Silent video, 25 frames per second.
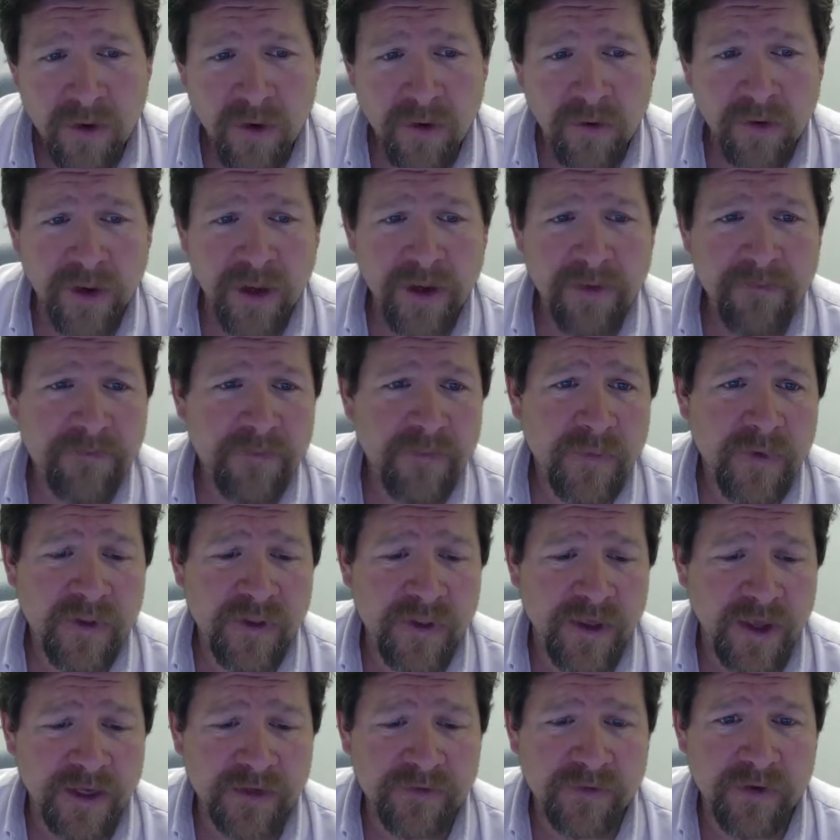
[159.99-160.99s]
Okay,
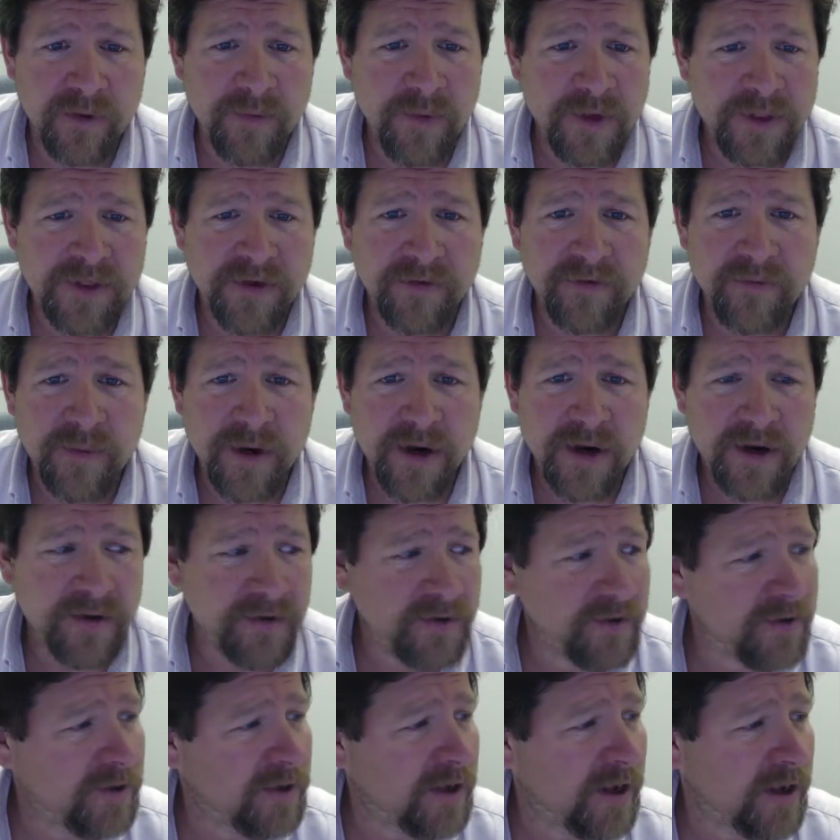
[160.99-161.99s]
thanks very much, everybody.
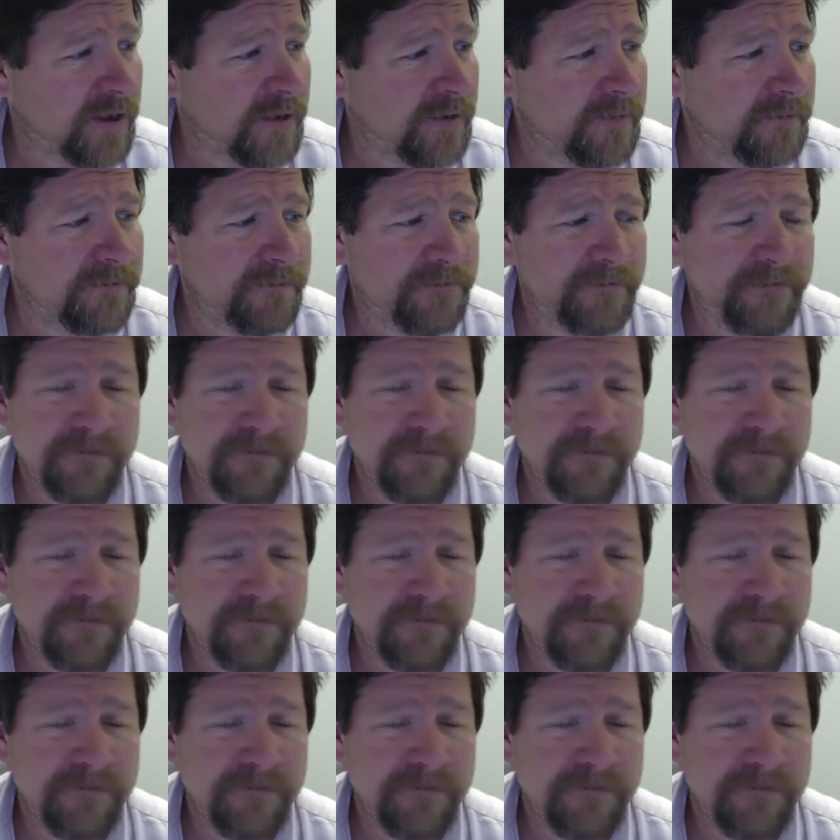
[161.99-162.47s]
Good luck.